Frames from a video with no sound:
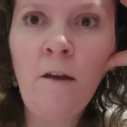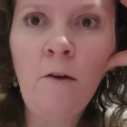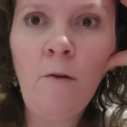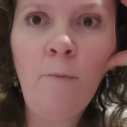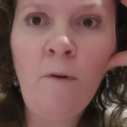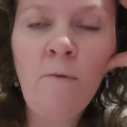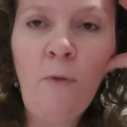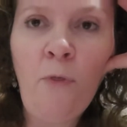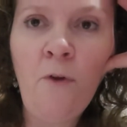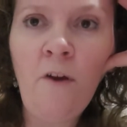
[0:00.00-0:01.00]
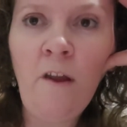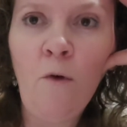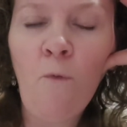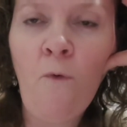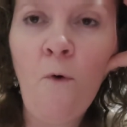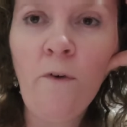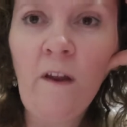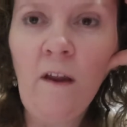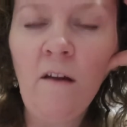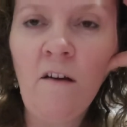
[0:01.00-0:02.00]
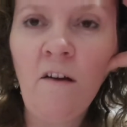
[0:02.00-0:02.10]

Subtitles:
when we're 30 or 40,